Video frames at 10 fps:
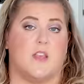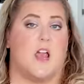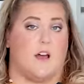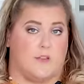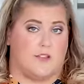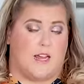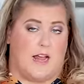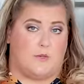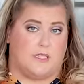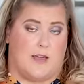The other thing
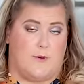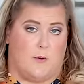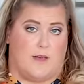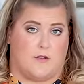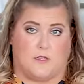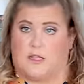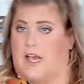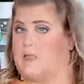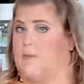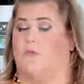I will say about weather
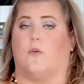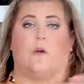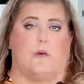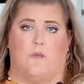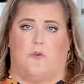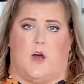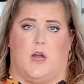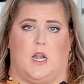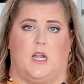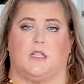delays before we move
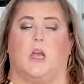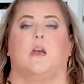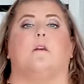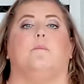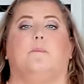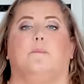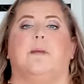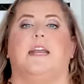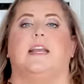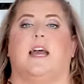on is
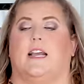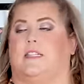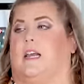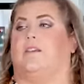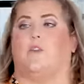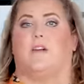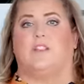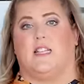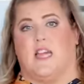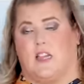be nice. I know I've
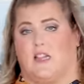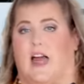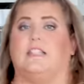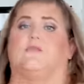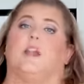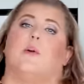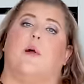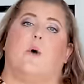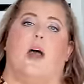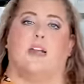said that in the last video. I
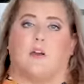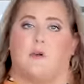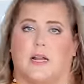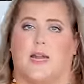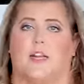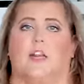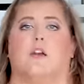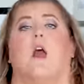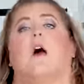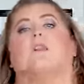will echo it again
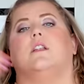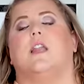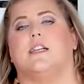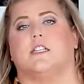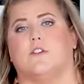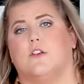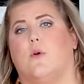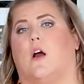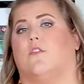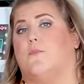here. The nicer you
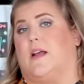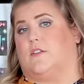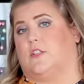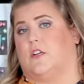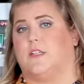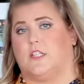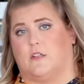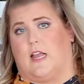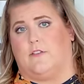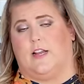are, the better service you're
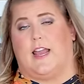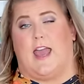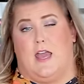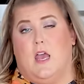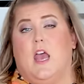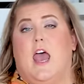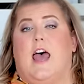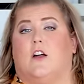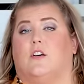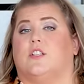likely to get.
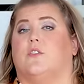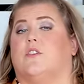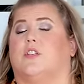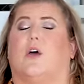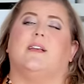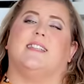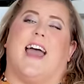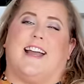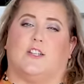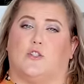And also there's always
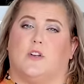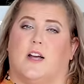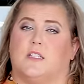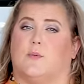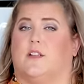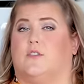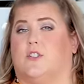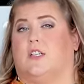extras when there's